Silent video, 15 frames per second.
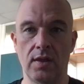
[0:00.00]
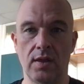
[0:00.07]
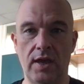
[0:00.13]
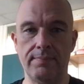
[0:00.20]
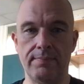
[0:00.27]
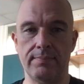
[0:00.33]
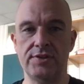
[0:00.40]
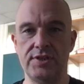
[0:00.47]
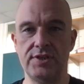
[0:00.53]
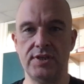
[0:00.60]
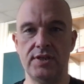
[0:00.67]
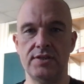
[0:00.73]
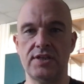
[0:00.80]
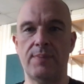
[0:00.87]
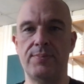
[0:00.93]
Hi, this
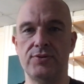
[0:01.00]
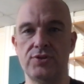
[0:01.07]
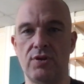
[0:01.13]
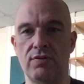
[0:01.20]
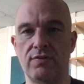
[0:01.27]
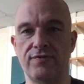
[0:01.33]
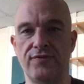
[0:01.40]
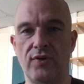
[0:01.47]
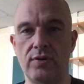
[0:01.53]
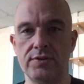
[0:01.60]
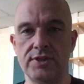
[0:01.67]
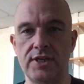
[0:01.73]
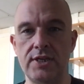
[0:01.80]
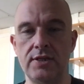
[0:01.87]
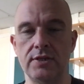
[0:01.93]
is episode
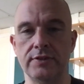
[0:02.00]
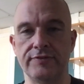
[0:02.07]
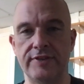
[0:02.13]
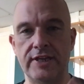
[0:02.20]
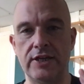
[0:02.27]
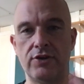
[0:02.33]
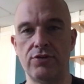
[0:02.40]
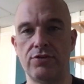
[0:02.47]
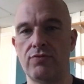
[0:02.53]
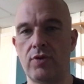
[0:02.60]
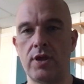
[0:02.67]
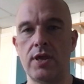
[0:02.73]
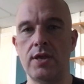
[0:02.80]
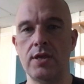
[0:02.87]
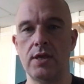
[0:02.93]
14 of year
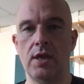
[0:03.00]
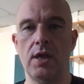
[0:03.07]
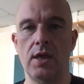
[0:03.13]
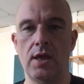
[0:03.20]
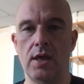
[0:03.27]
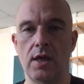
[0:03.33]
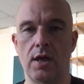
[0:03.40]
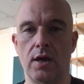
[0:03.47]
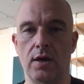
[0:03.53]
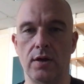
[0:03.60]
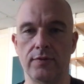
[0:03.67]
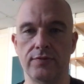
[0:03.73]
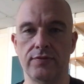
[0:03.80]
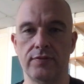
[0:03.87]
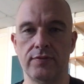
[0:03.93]
3
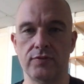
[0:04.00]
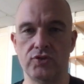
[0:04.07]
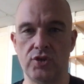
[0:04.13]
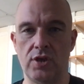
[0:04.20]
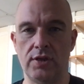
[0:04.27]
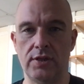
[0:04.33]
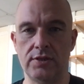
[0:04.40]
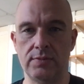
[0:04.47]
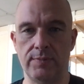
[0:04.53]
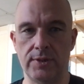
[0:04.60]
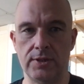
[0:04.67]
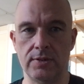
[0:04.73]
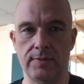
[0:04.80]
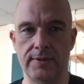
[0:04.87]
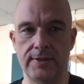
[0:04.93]
of Journey to
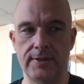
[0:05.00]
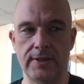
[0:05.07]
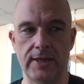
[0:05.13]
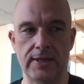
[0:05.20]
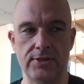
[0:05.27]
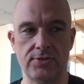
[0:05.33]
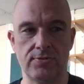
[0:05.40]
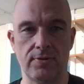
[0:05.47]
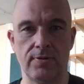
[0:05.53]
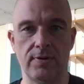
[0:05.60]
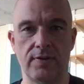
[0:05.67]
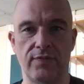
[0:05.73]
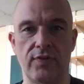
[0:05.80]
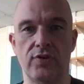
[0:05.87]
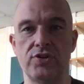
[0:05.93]
Becoming a
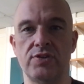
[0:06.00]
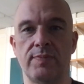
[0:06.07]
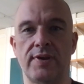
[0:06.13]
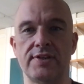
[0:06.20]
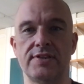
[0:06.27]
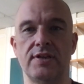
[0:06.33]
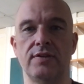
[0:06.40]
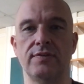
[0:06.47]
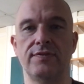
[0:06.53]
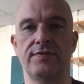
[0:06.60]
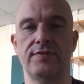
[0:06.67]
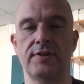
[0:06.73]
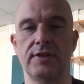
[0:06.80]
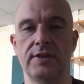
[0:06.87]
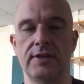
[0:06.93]
Stronger Version of Myself
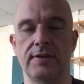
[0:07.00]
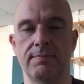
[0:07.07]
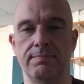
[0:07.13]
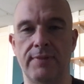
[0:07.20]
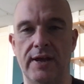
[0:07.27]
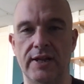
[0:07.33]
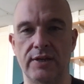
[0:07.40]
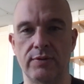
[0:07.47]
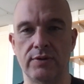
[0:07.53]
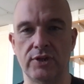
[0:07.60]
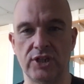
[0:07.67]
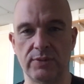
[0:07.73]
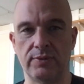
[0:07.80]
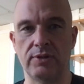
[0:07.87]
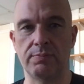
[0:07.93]
by doing a
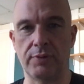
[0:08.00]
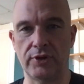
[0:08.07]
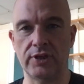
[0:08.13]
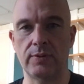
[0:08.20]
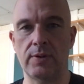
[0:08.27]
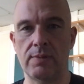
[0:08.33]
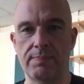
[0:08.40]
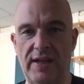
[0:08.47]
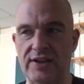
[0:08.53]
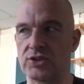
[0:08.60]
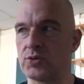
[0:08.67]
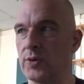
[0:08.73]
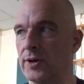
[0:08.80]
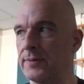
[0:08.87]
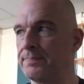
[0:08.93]
double bodyweight back
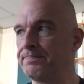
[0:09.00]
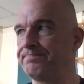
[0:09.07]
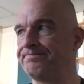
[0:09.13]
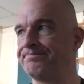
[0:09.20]
squat.